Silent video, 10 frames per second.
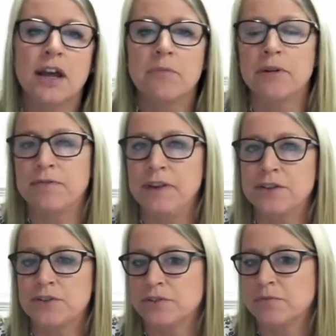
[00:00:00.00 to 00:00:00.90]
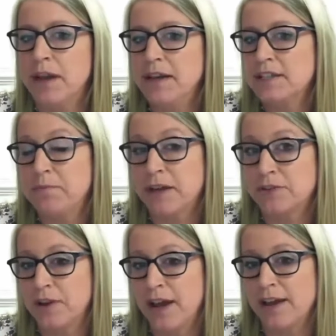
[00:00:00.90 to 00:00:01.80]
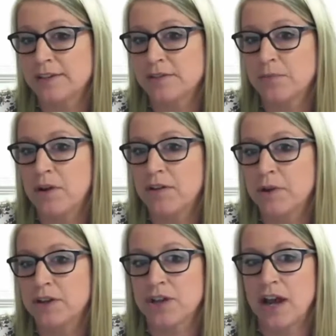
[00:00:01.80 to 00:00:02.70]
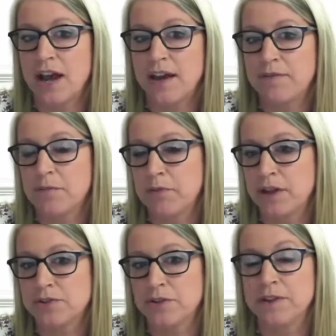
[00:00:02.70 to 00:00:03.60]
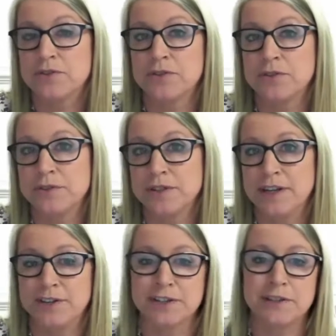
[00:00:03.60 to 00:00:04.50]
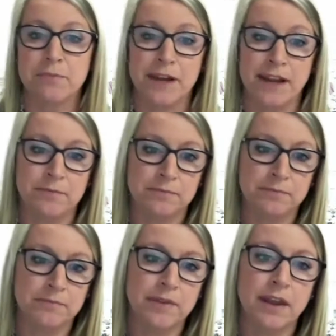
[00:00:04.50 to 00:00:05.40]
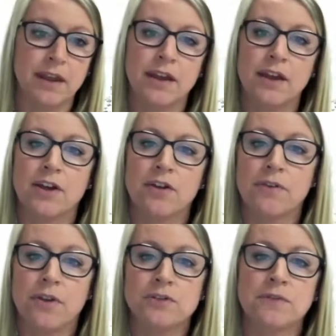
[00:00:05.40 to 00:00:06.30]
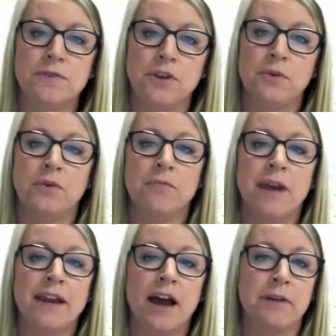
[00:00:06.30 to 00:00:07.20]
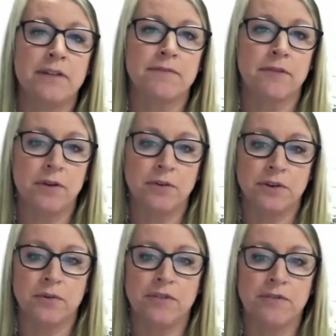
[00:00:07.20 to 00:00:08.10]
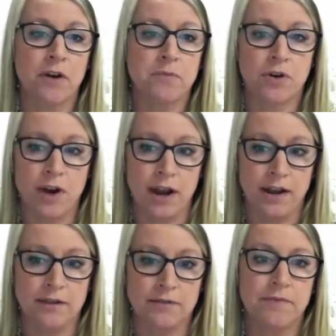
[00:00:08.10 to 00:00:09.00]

but features many special guests, one of which I have the pleasure of introducing in just a minute. For those of you who may not be familiar with Farm Credit,